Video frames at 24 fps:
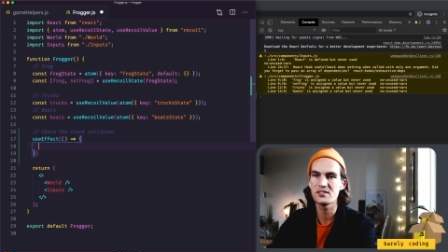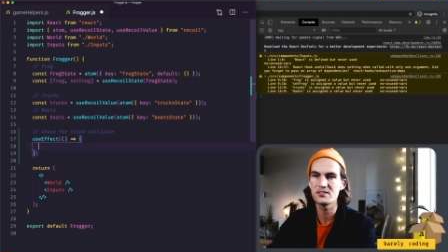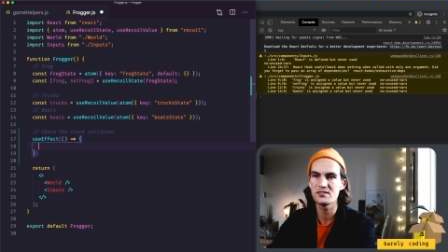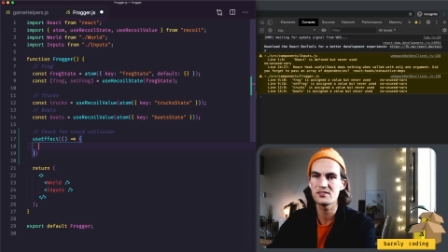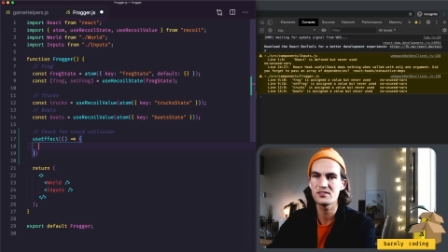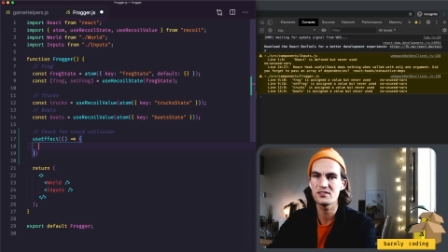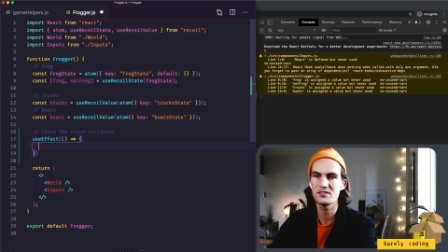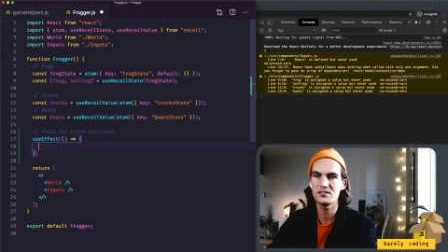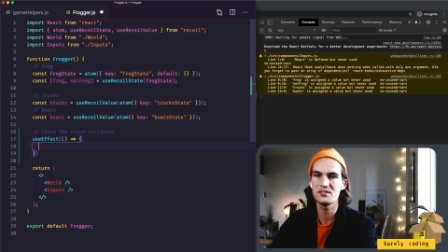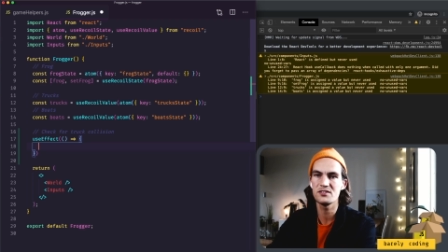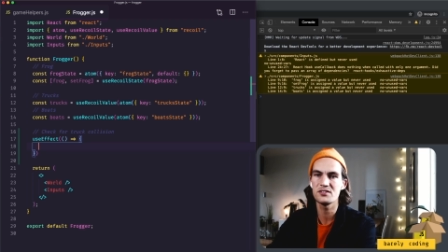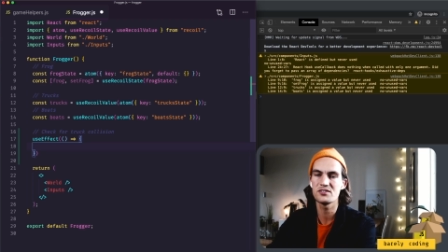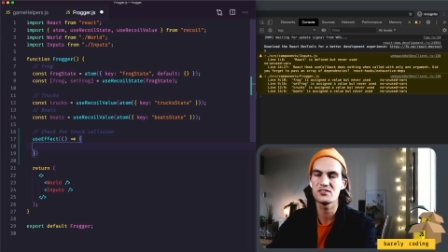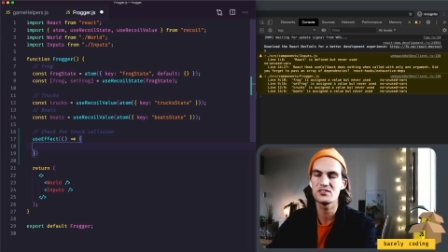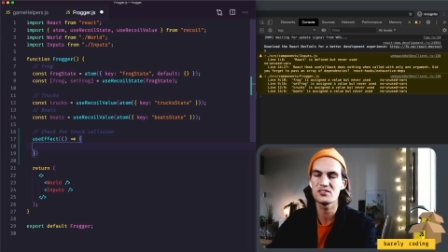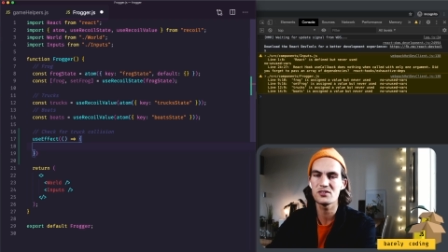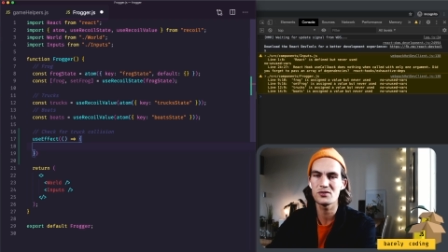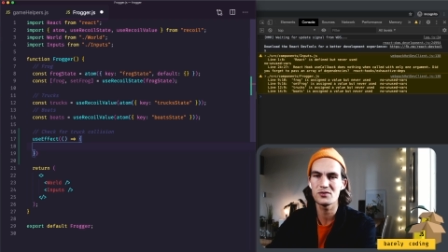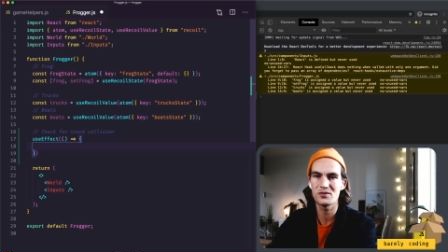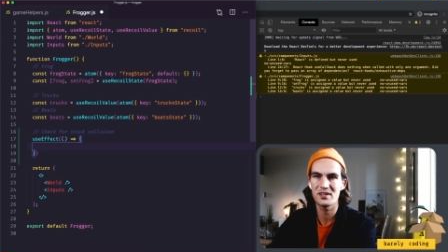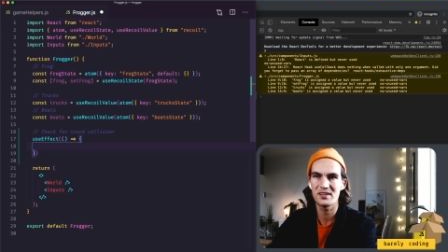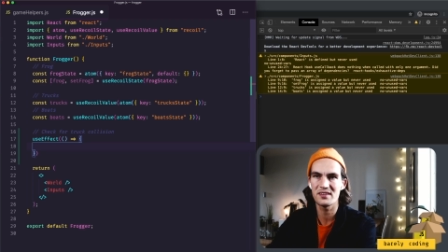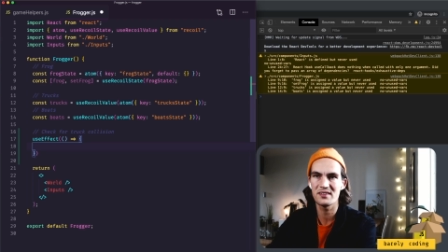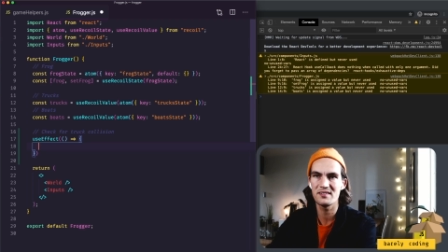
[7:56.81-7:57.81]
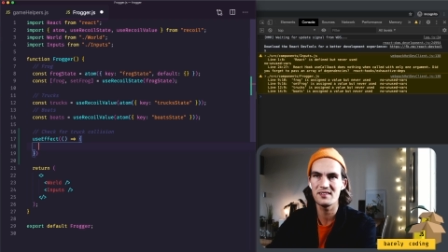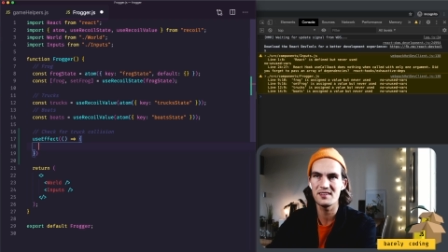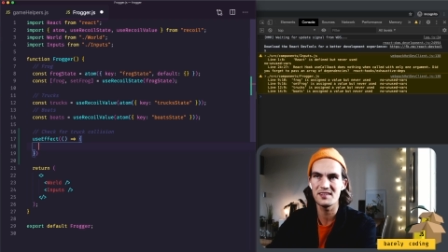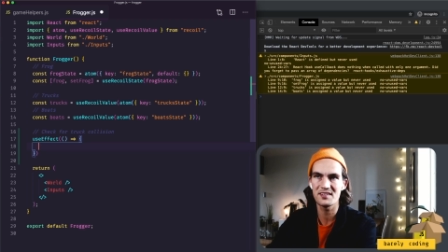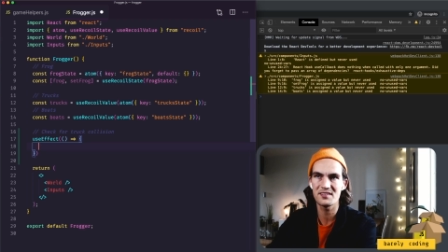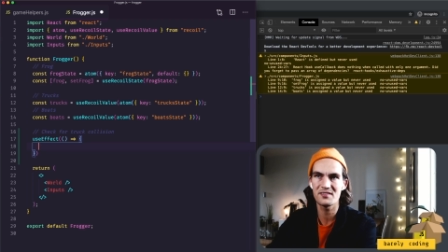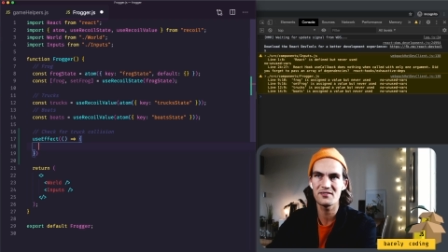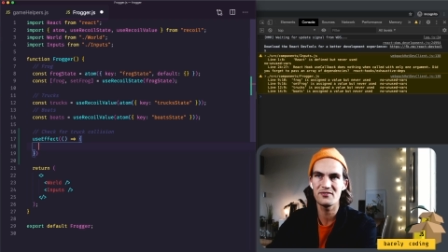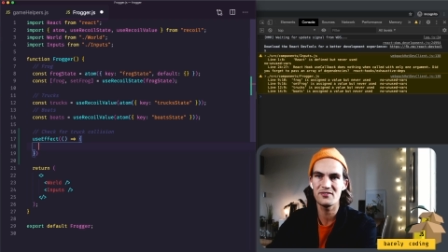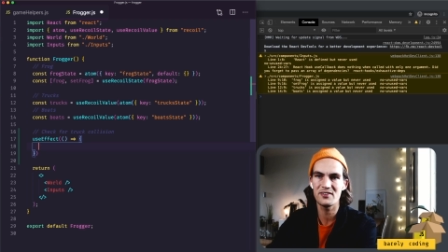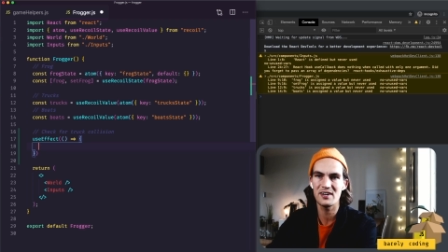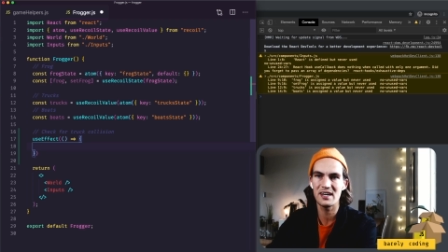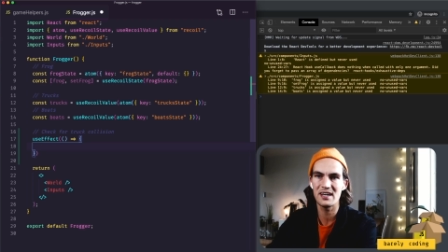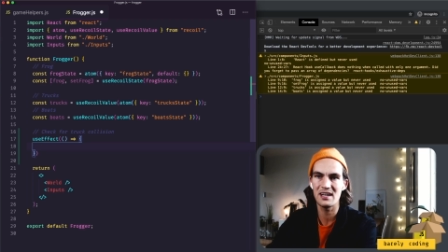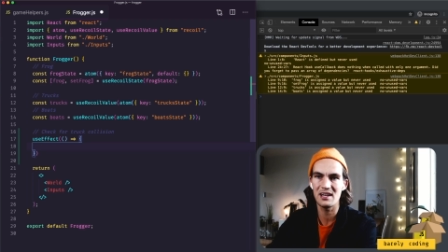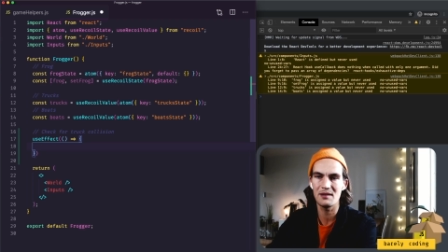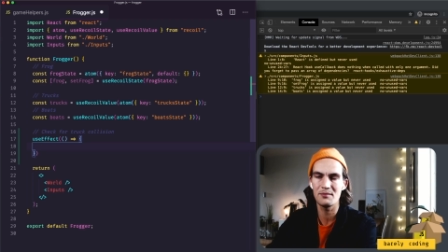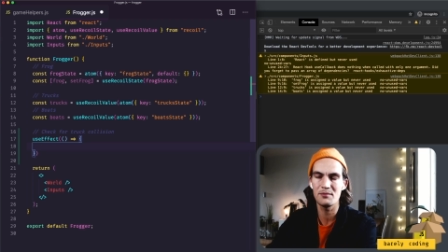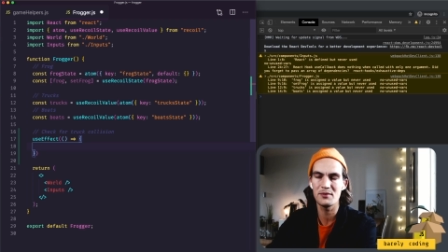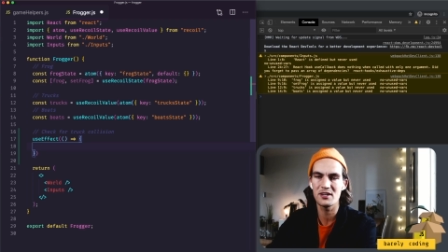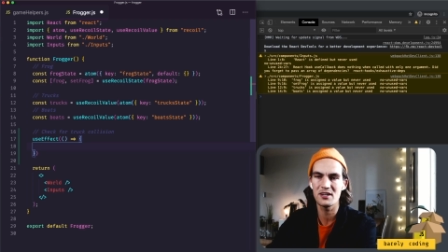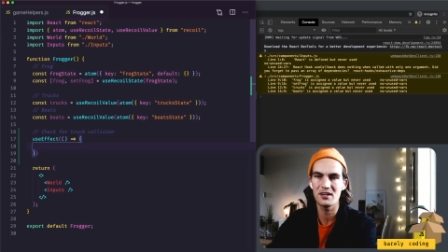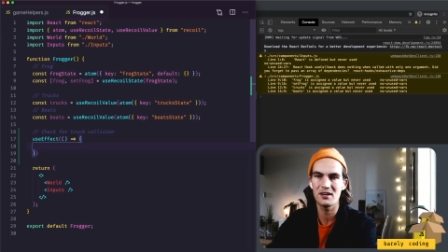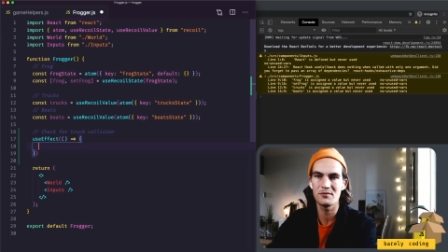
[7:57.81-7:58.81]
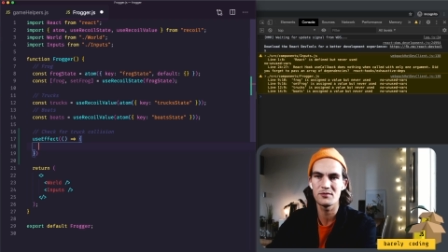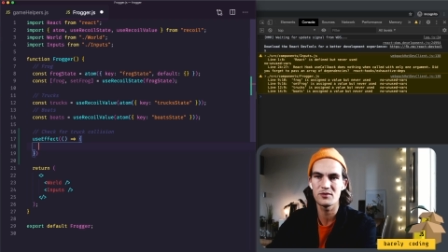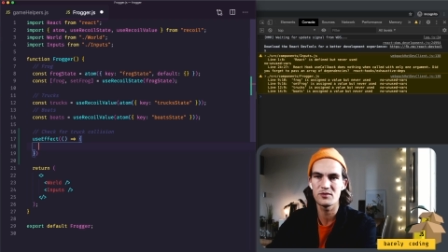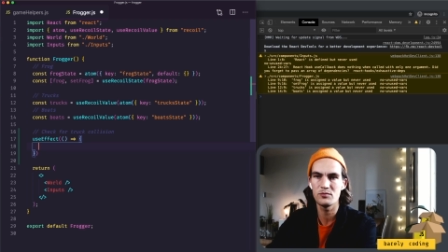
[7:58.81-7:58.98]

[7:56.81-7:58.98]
so just so that this file becomes